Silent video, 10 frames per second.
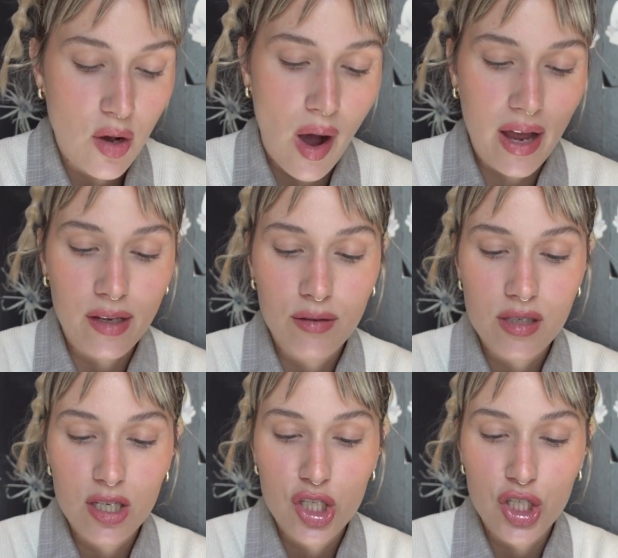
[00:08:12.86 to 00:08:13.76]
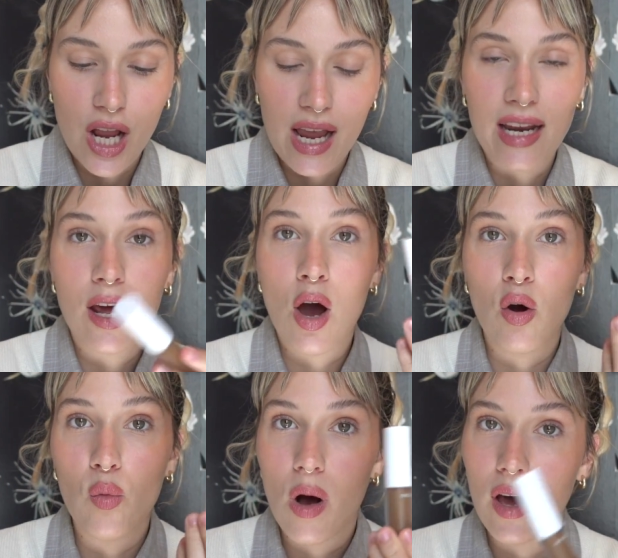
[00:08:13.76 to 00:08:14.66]
So I use shade
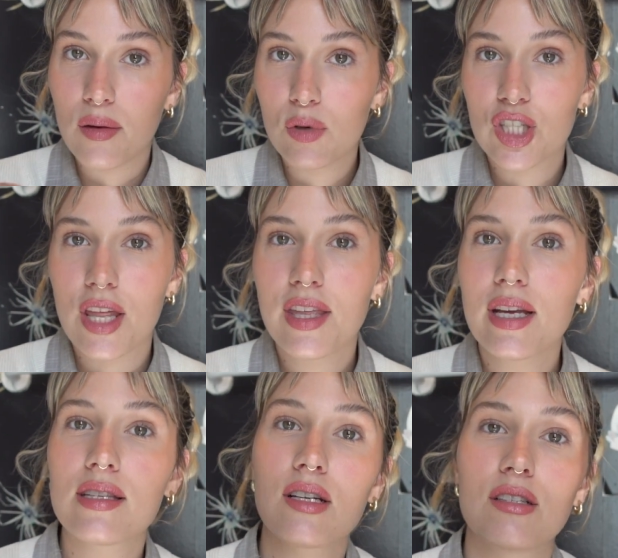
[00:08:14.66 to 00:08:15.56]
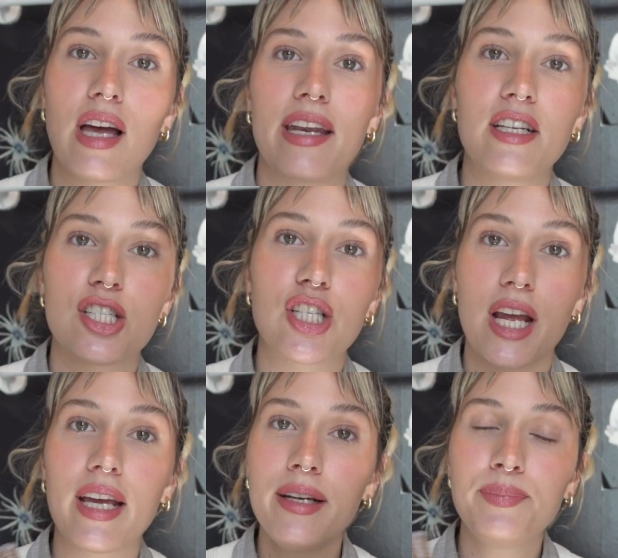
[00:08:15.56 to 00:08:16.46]
01, which I think is their lightest
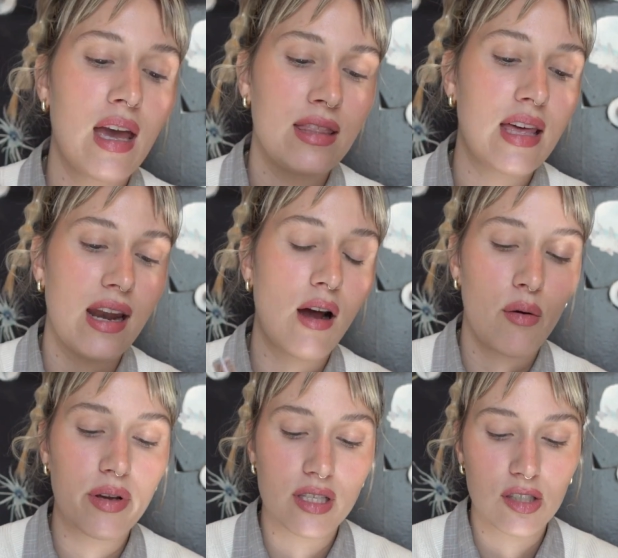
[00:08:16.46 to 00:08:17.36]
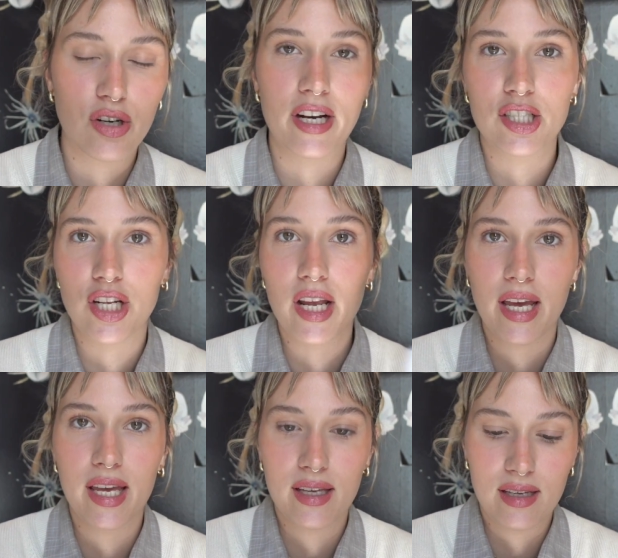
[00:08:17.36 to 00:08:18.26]
shade. And then I always try to shake
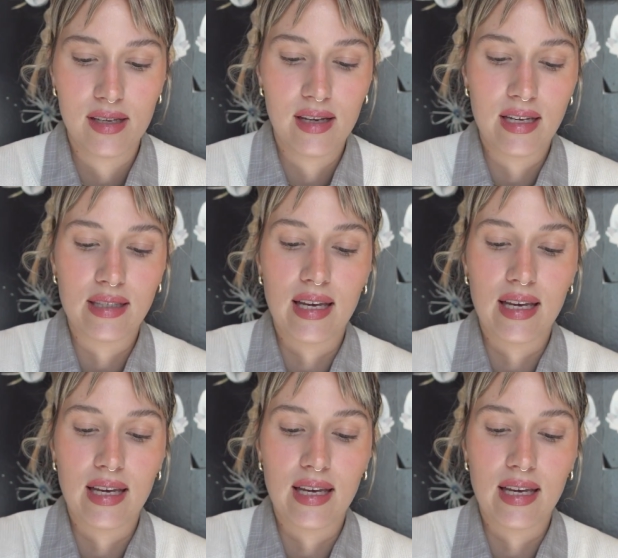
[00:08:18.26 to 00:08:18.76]
it and